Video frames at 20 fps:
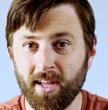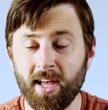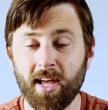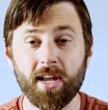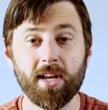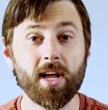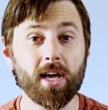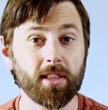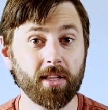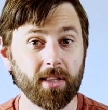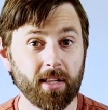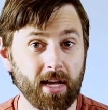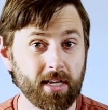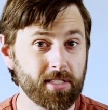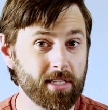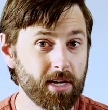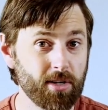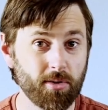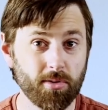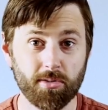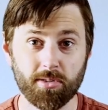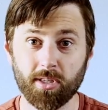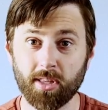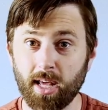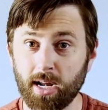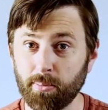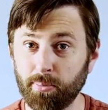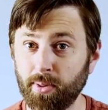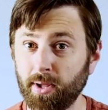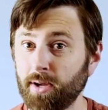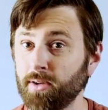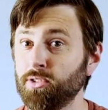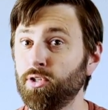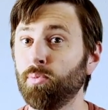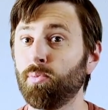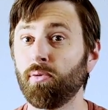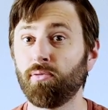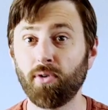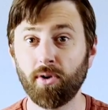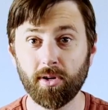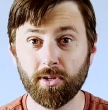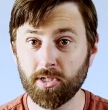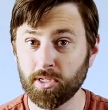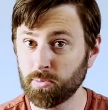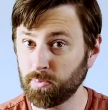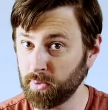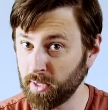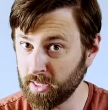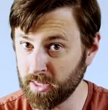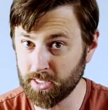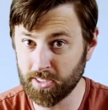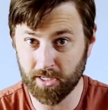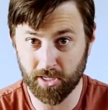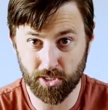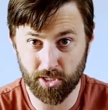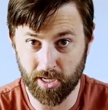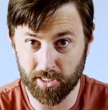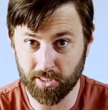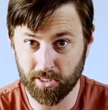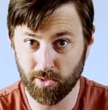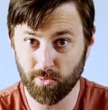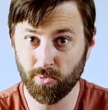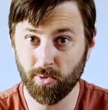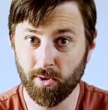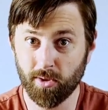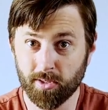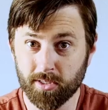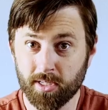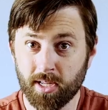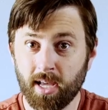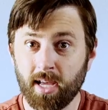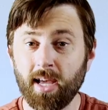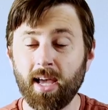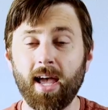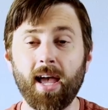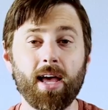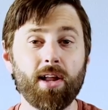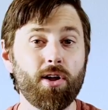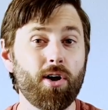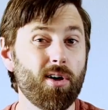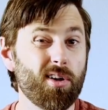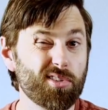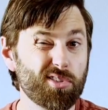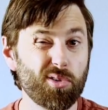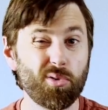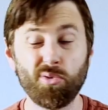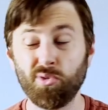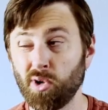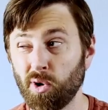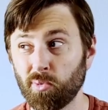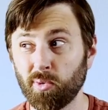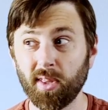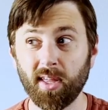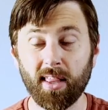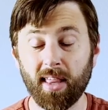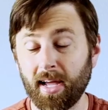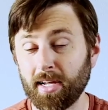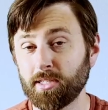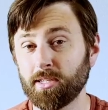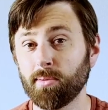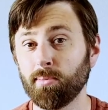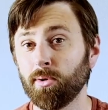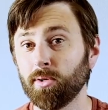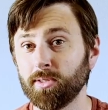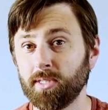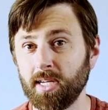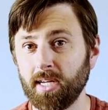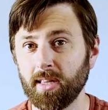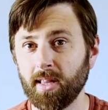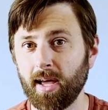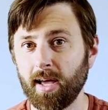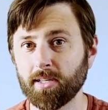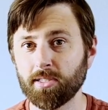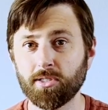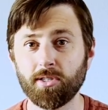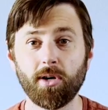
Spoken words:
Nonetheless, I know there's a lot of players who prefer to just play the suggested roles, and also who don't really like to multi-class.